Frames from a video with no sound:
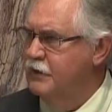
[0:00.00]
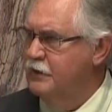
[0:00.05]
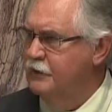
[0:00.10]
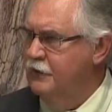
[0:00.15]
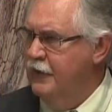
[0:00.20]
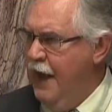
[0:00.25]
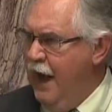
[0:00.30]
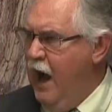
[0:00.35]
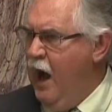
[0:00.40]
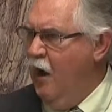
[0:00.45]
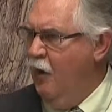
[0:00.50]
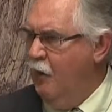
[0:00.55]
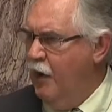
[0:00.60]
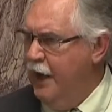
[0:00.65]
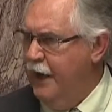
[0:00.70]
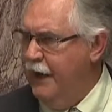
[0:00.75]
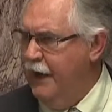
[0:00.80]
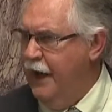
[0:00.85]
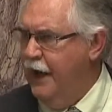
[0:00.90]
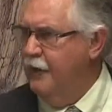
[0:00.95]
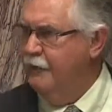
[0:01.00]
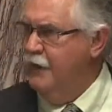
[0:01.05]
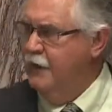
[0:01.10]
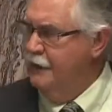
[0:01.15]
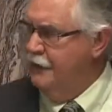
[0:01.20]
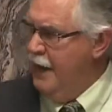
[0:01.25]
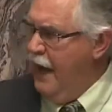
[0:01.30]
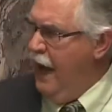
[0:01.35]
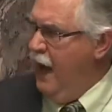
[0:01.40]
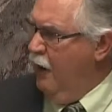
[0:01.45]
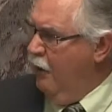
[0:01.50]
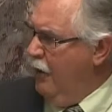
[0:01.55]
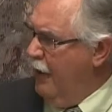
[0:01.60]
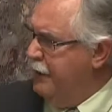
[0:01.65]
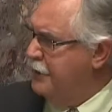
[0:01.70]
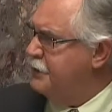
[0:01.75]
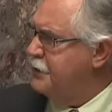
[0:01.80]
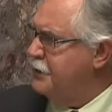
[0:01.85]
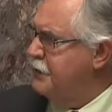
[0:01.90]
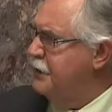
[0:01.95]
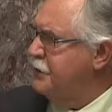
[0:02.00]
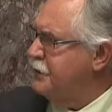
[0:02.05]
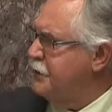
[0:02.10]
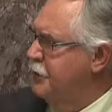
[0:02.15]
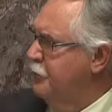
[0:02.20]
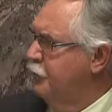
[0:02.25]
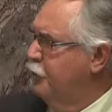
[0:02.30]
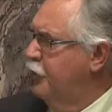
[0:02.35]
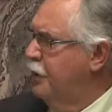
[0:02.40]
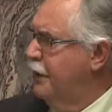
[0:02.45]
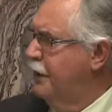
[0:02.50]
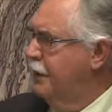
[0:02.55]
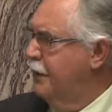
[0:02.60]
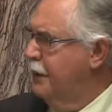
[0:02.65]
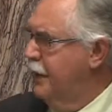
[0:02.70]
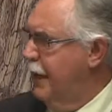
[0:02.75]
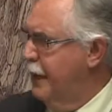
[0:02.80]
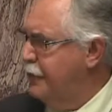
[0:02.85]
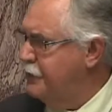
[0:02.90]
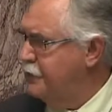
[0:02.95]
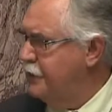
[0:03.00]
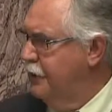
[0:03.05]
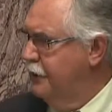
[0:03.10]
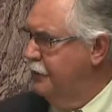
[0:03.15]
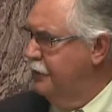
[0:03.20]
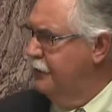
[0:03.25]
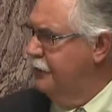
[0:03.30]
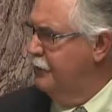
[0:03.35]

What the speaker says: Now I'd see some real action.